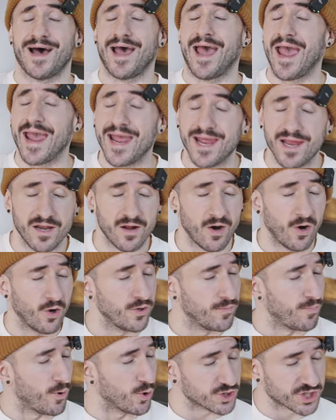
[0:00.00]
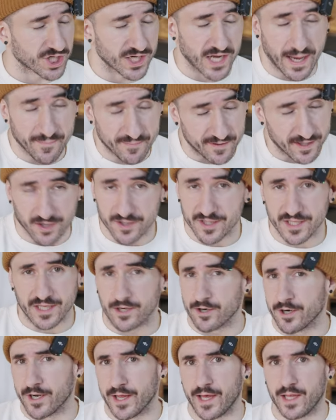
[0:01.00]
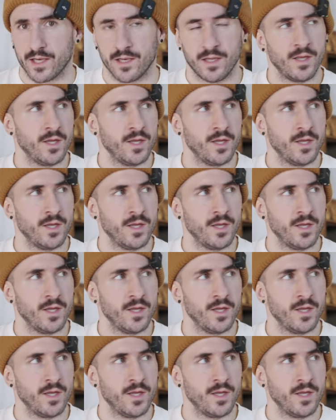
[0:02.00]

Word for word: hate all the bullshit happening on the internet.